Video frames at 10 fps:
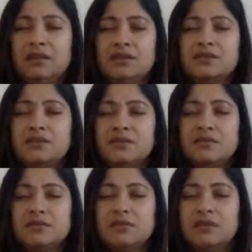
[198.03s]

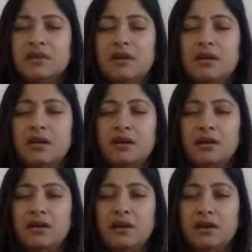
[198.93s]
So,
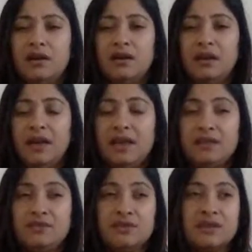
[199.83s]

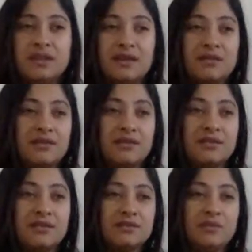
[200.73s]
and you can now
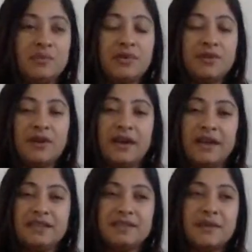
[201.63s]
open your
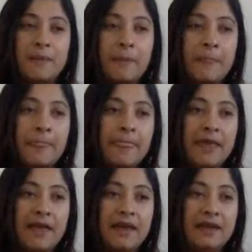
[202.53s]
eyes,
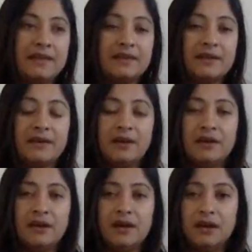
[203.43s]
and
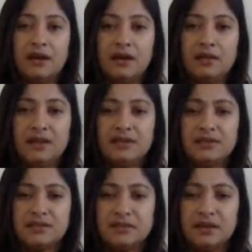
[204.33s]

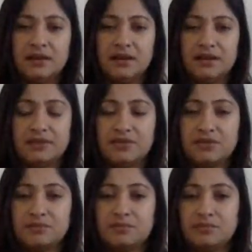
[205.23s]
let's
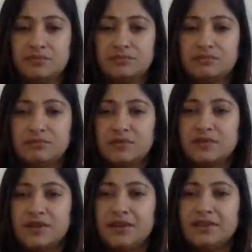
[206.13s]

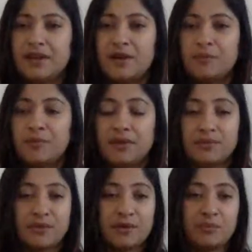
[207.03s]
start our
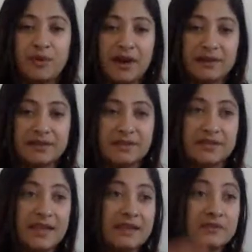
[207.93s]
breathwork
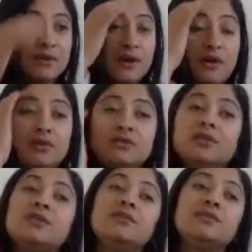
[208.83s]
practice. As we all
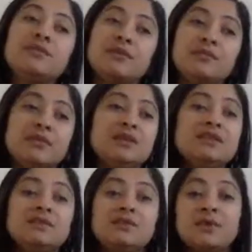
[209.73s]
know from
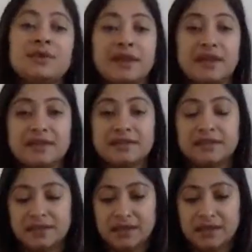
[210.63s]
these 4 days,